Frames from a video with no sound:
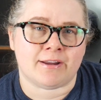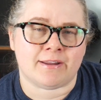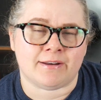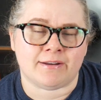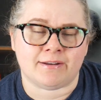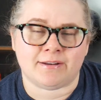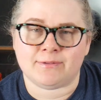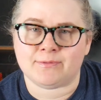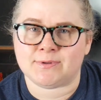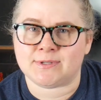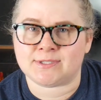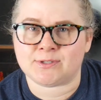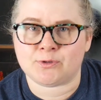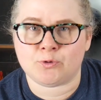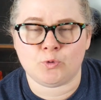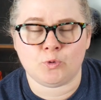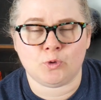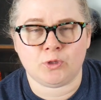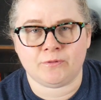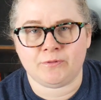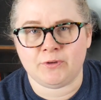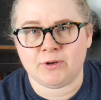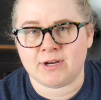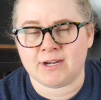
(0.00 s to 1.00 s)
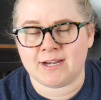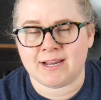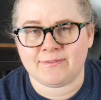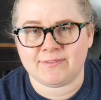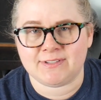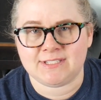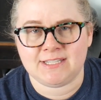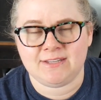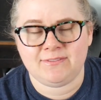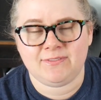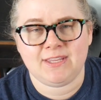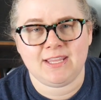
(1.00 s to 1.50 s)
and it was cool if you didn't have a
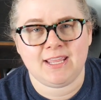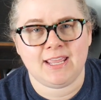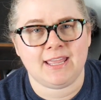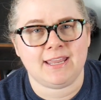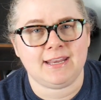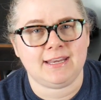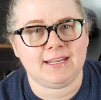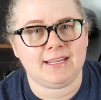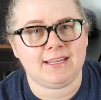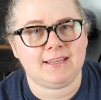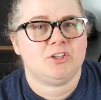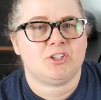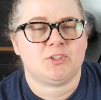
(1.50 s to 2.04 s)
T V handy,